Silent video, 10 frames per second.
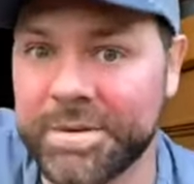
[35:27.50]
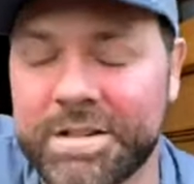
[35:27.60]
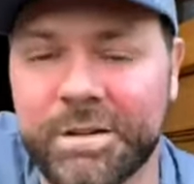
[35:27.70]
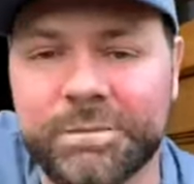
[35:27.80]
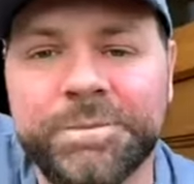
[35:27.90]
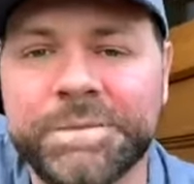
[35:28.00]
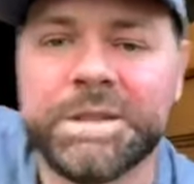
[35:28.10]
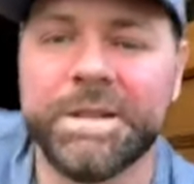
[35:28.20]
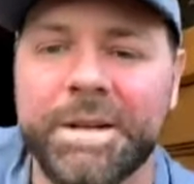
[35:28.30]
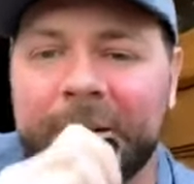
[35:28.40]
happened. So
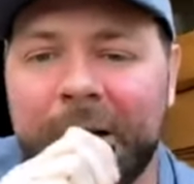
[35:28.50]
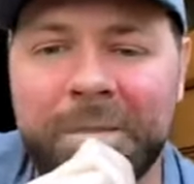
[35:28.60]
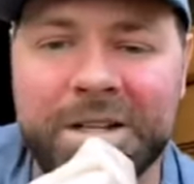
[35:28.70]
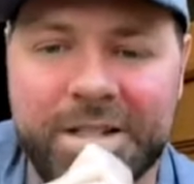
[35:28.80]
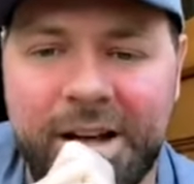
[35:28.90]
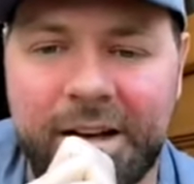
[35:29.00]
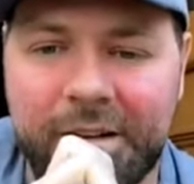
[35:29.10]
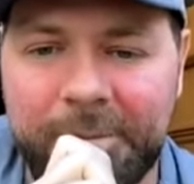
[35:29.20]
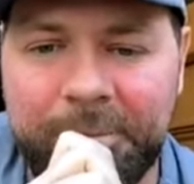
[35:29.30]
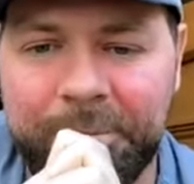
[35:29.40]
I'm missing that a
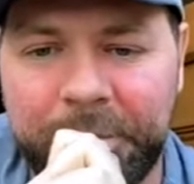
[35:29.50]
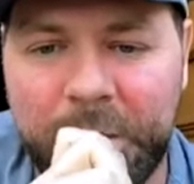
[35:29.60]
lot.